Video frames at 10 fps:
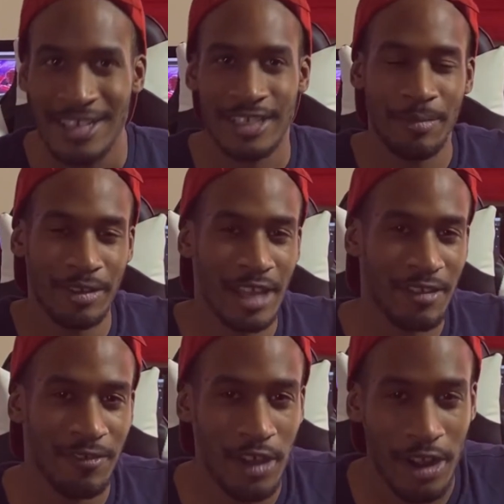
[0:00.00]
Something like
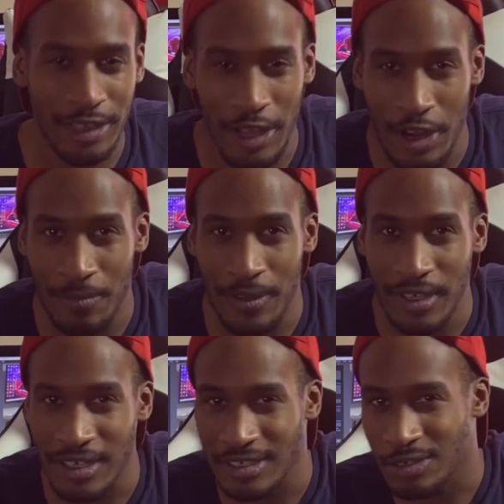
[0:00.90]
VR therapy
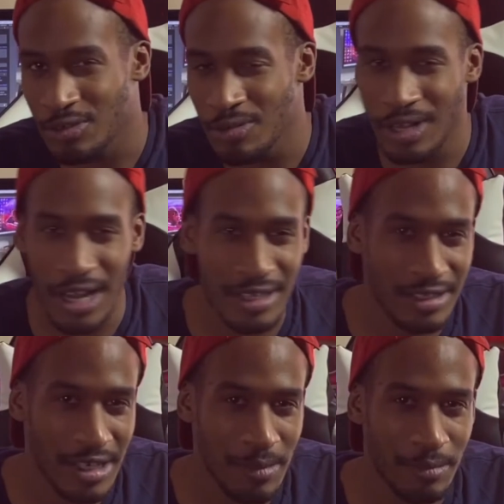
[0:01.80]
is a cool
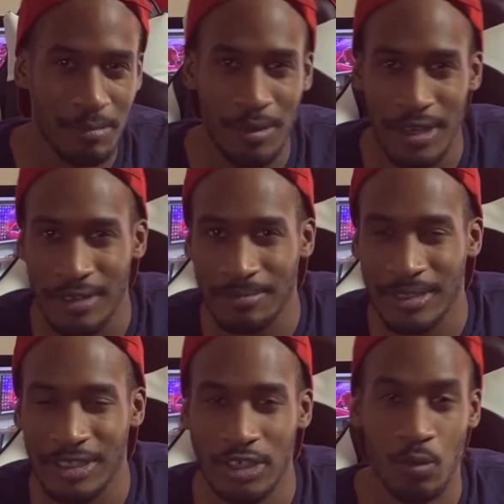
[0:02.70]
concept, but it's
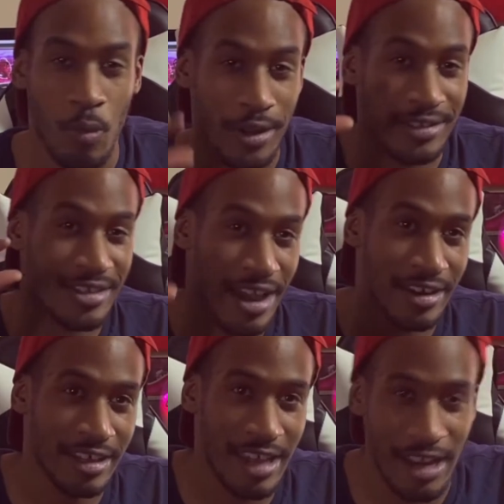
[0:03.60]
just one
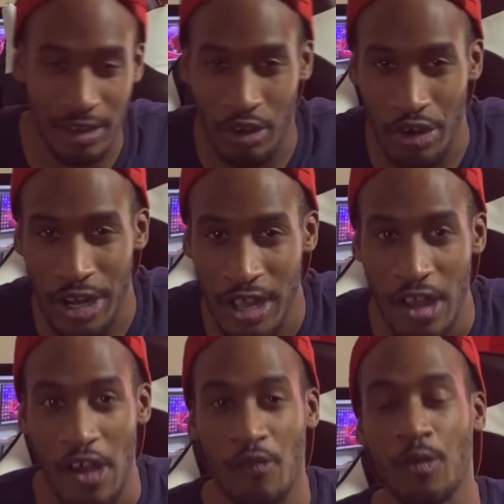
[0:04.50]
tiny category of
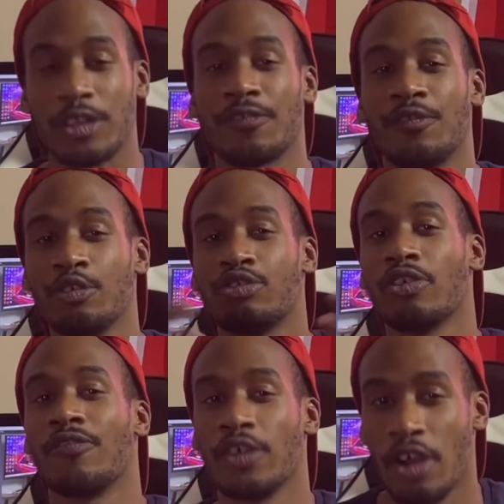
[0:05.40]
what the future
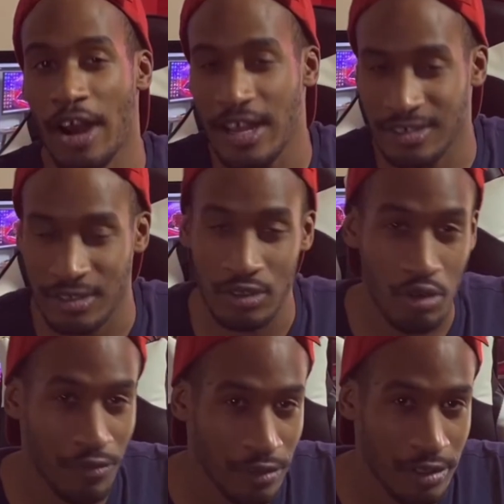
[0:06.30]
of VR has in store
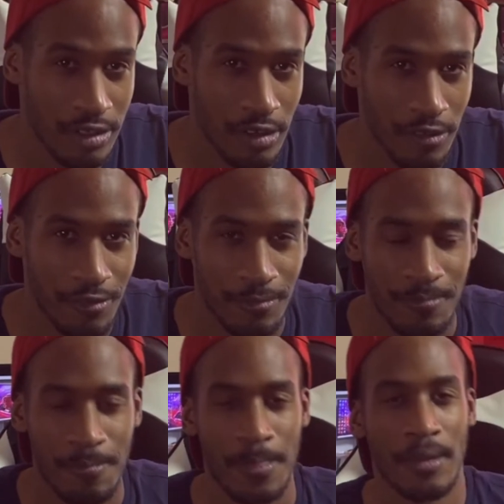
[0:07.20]
for itself.
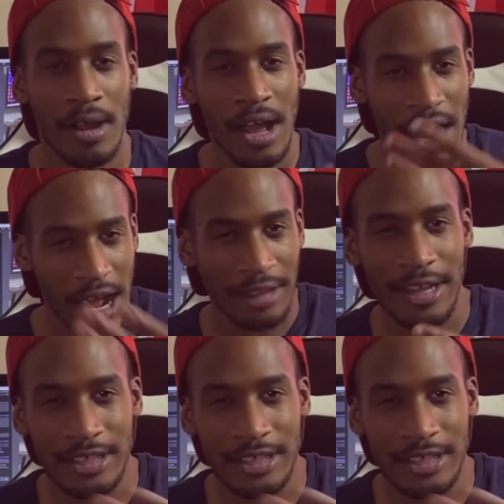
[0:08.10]
I'd like